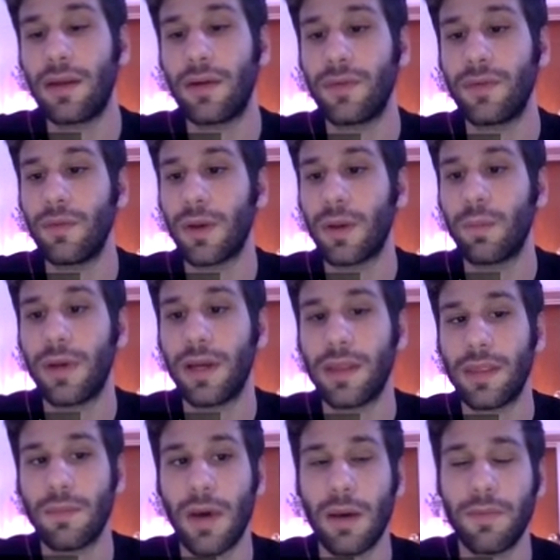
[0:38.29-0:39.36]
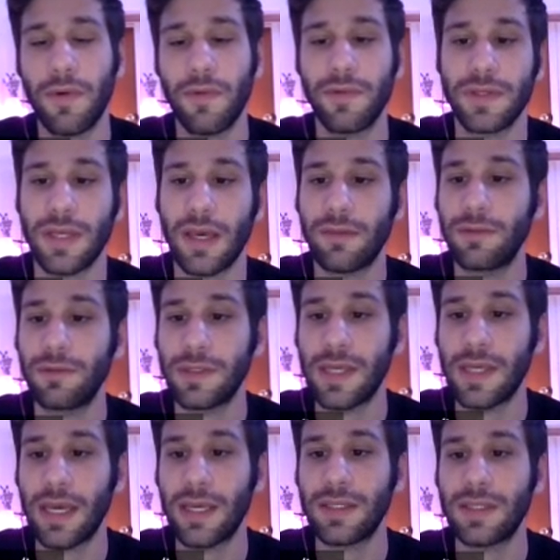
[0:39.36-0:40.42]
or if you want to break them up over several
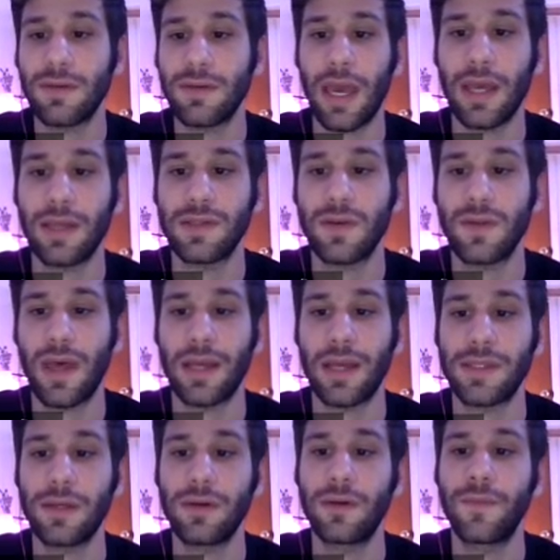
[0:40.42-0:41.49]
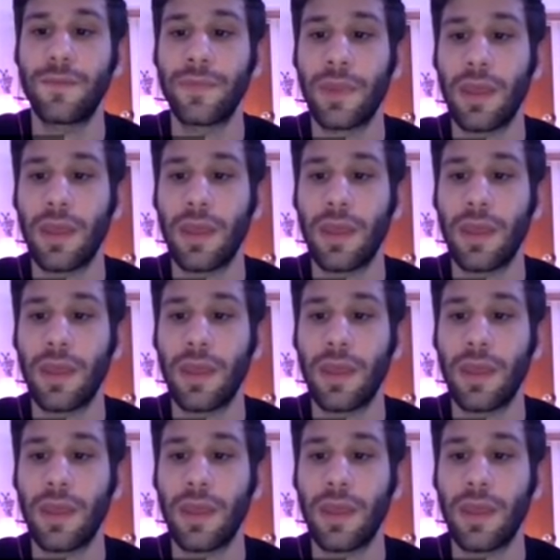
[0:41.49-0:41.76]
days, you can do that too.